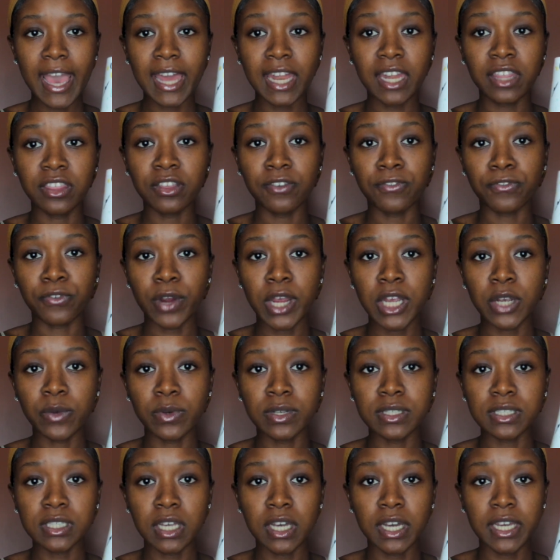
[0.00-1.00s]
added the
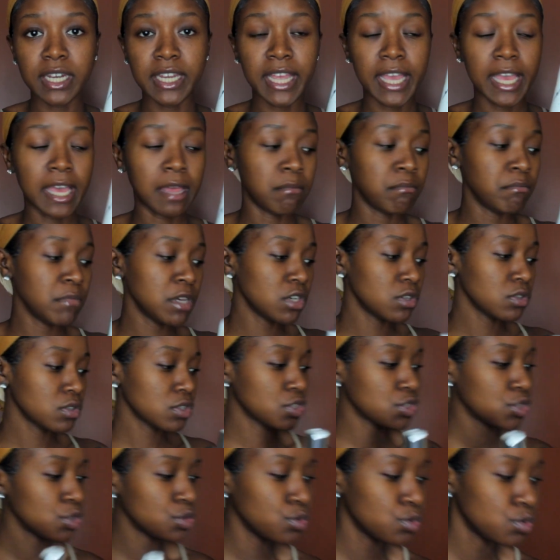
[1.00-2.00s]
fragrance honey and
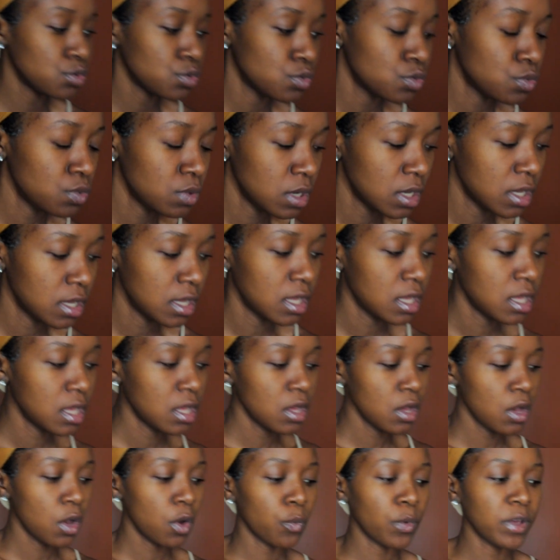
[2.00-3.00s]
milk to.
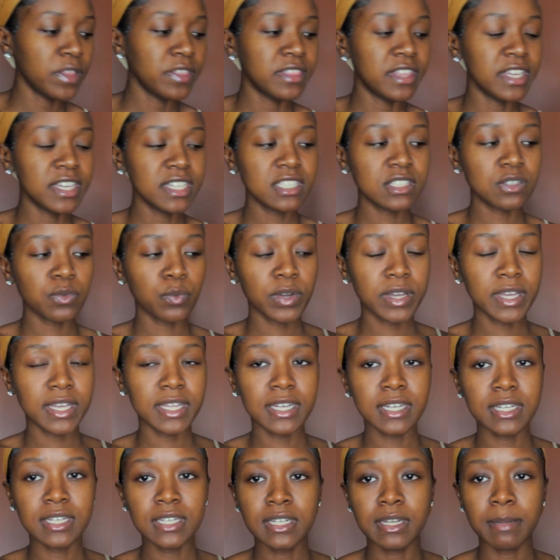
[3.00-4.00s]
With this
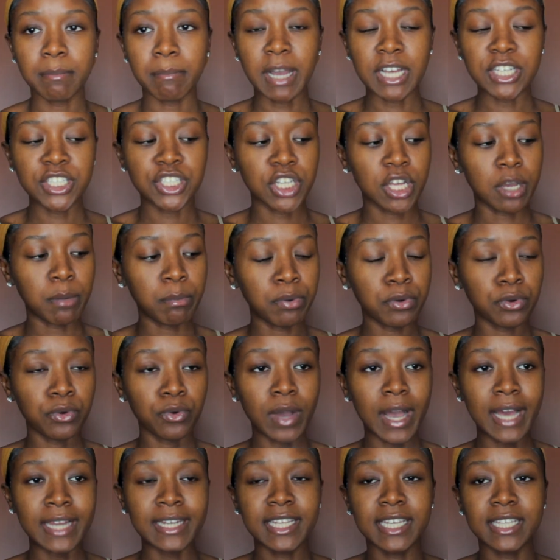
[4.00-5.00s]
one, my shampoo, I